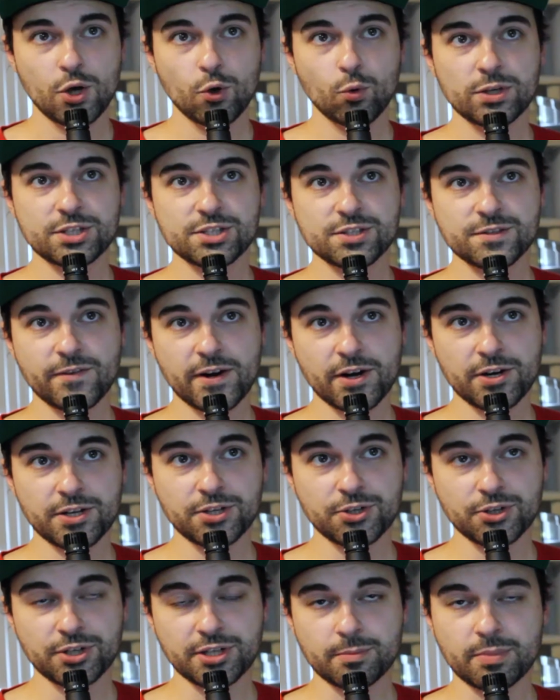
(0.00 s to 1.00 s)
which is very
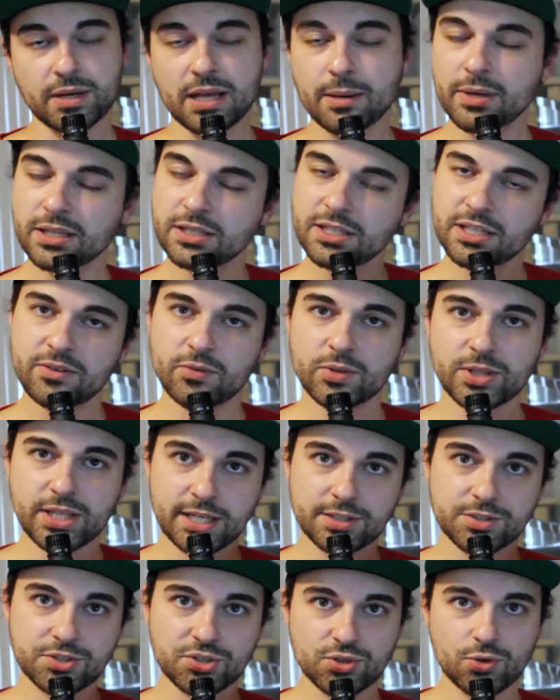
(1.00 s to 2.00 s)
good, but I mainly give it
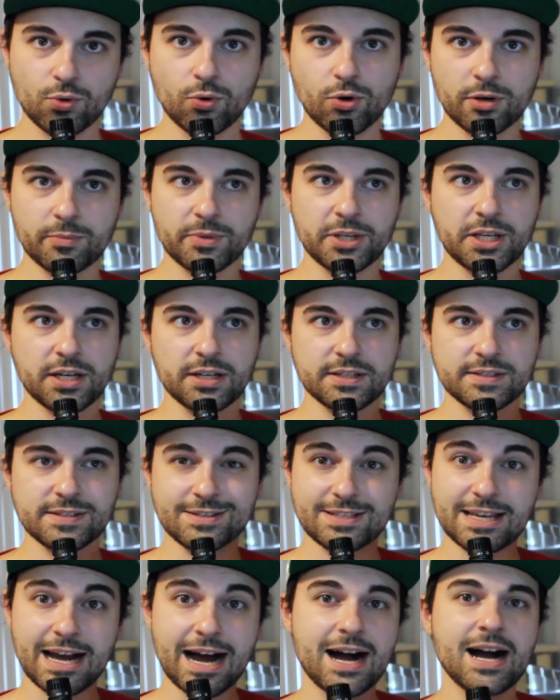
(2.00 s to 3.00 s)
that score because
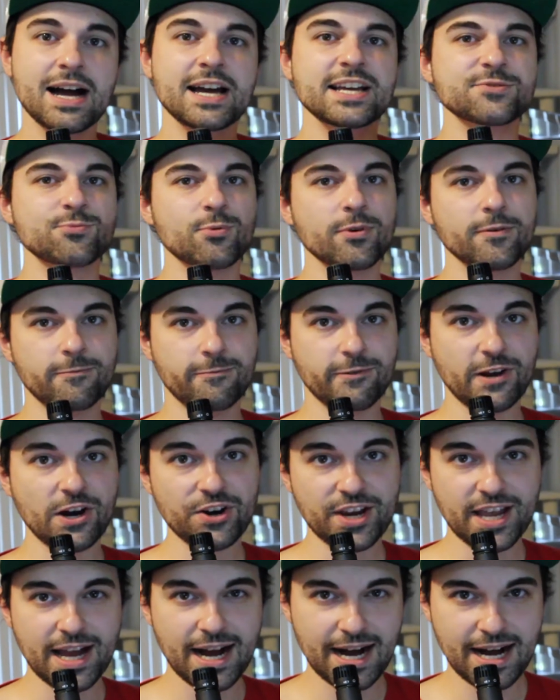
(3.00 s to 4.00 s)
its highs were
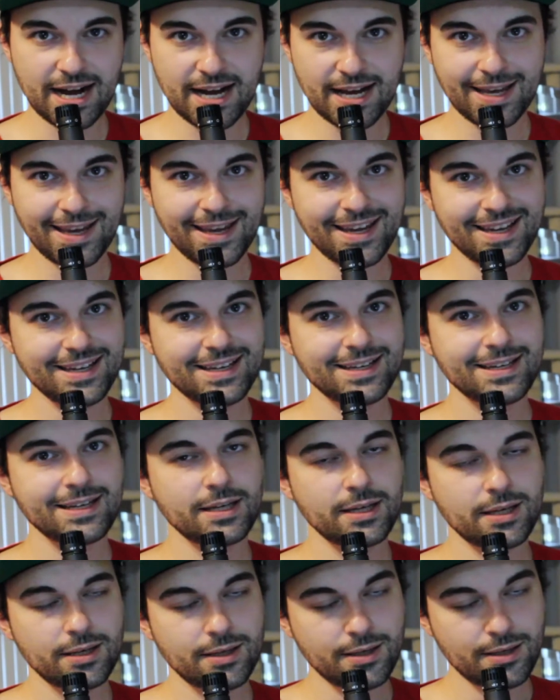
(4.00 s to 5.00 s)
very high,
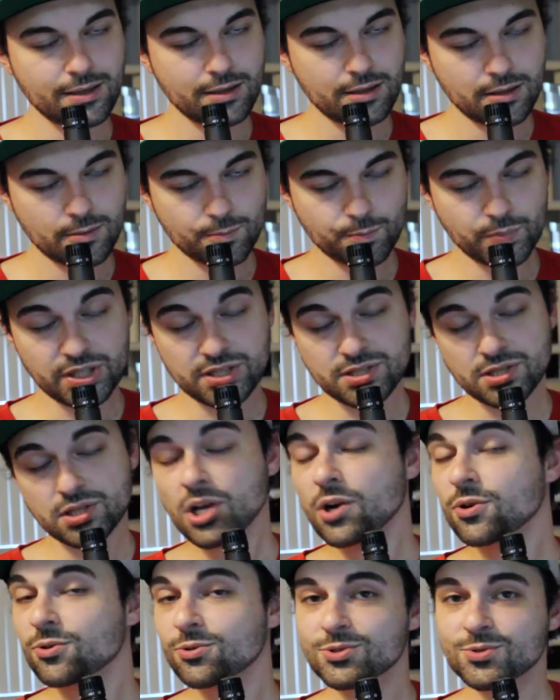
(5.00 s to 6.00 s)
but its
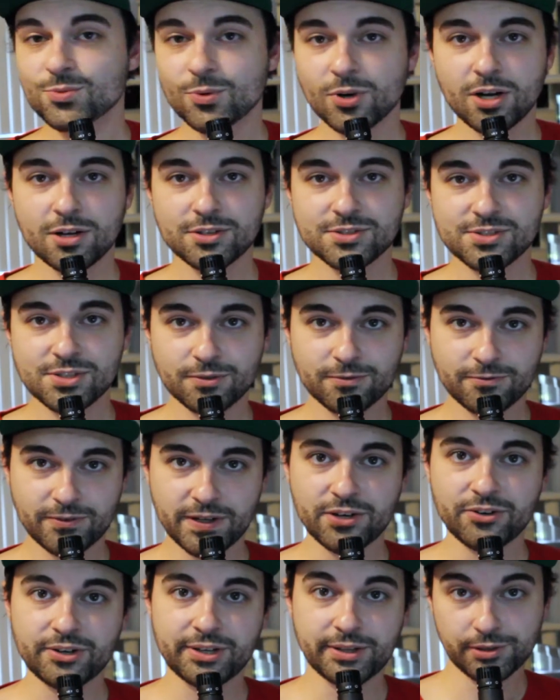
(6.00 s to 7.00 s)
lows were also
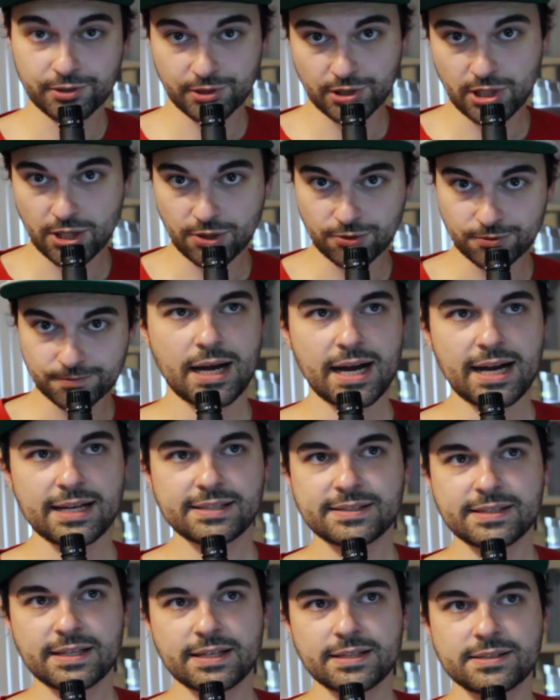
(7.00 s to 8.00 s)
very low. I
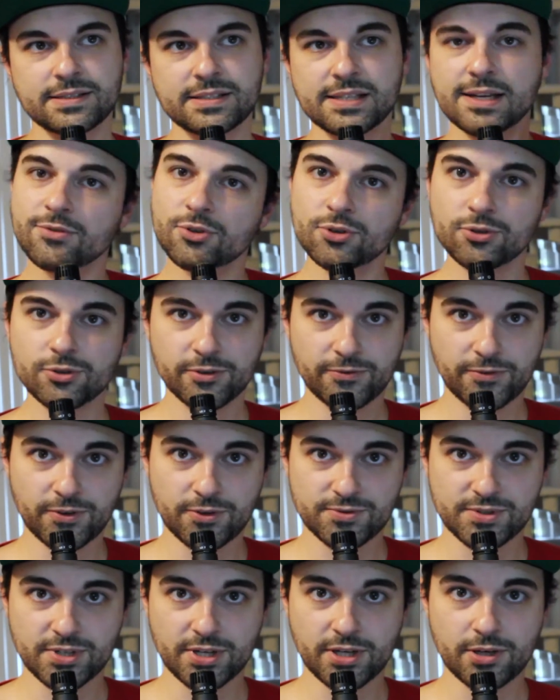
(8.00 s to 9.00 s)
said several
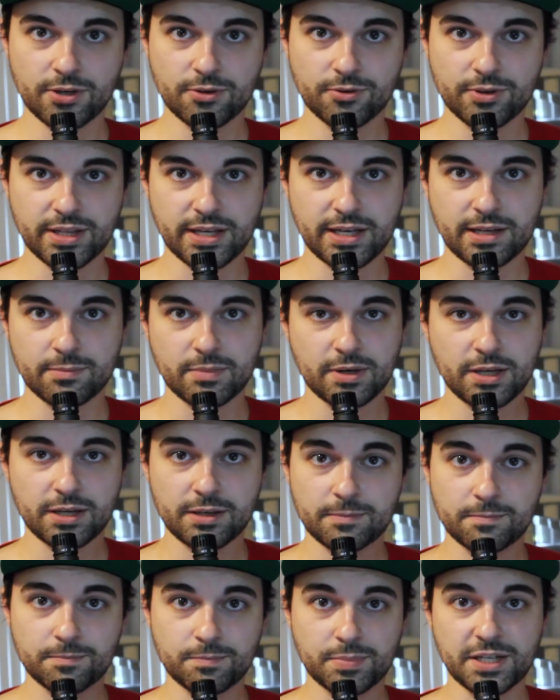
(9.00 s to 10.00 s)
reviews ago that
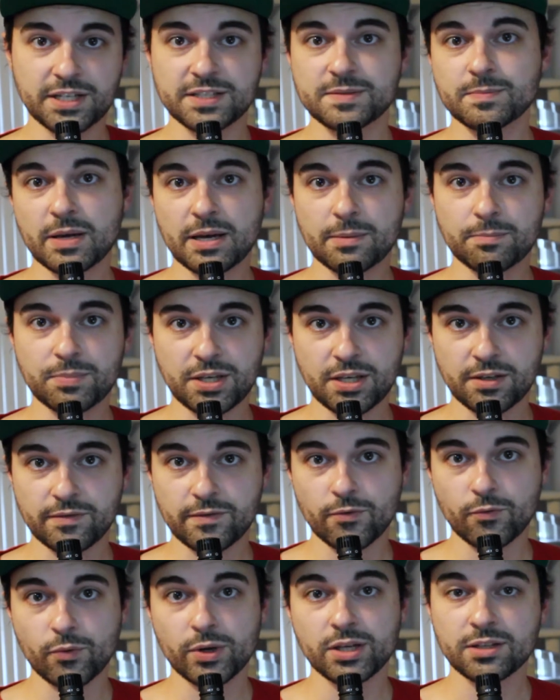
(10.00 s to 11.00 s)
my biggest pet peeve
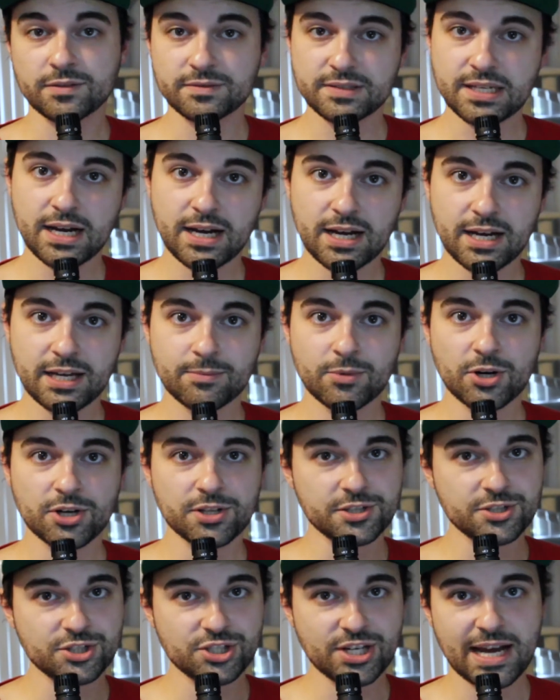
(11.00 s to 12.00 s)
of Wheel of Time are
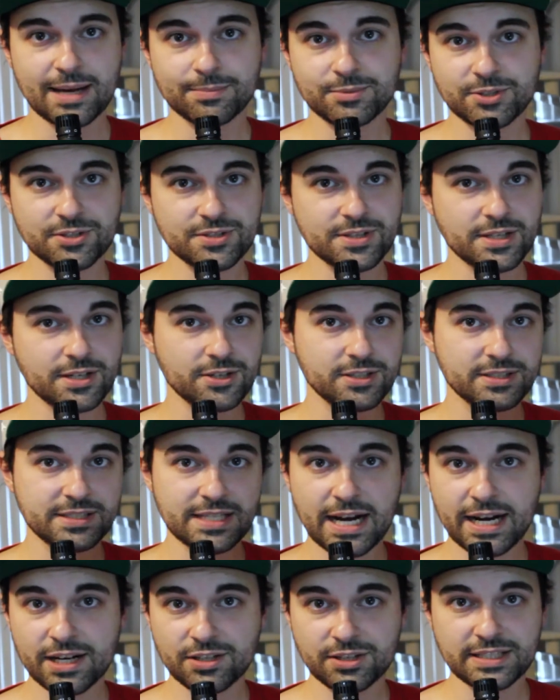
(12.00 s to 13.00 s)
the chapters that are
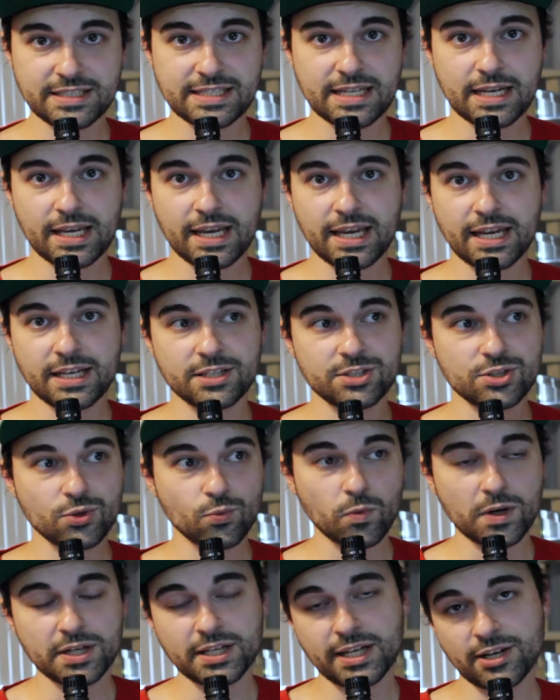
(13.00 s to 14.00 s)
entirely dedicated to
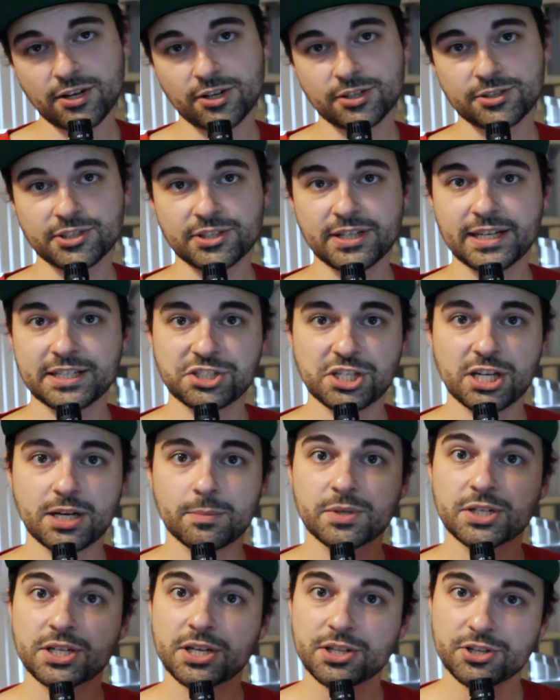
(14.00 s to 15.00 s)
one character catching
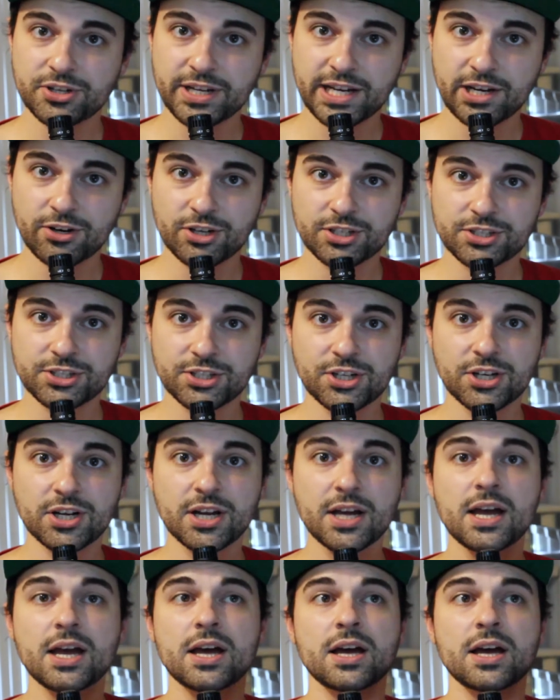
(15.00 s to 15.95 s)
up another character,